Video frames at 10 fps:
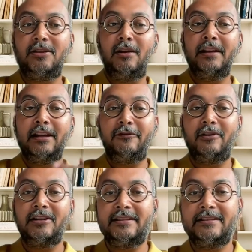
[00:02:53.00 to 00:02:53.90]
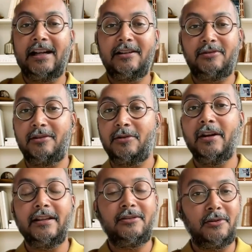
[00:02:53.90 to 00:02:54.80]
it's solving it for Siddharth or
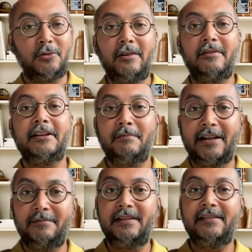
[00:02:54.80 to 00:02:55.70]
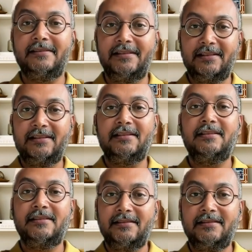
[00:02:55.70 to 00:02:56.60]
Rohit or whoever it might be.
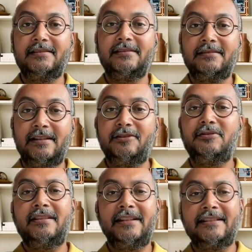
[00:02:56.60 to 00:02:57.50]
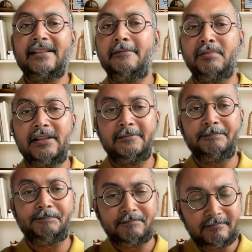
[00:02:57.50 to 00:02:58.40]
Right? So as an example,
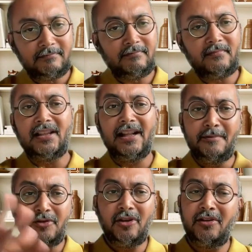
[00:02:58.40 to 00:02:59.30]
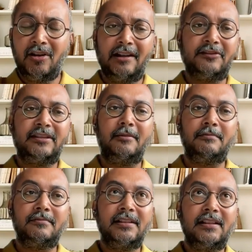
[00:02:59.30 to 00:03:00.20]
I'm sure you all have
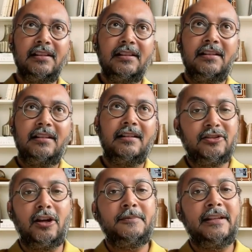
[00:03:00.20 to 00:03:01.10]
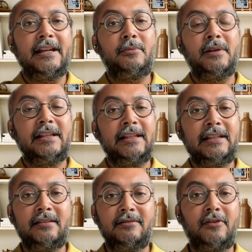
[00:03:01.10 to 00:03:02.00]
some ESOPs and
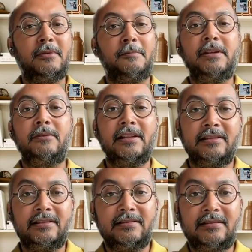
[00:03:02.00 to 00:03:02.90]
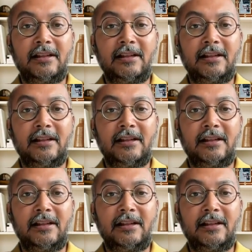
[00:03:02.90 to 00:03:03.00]
equity from your previous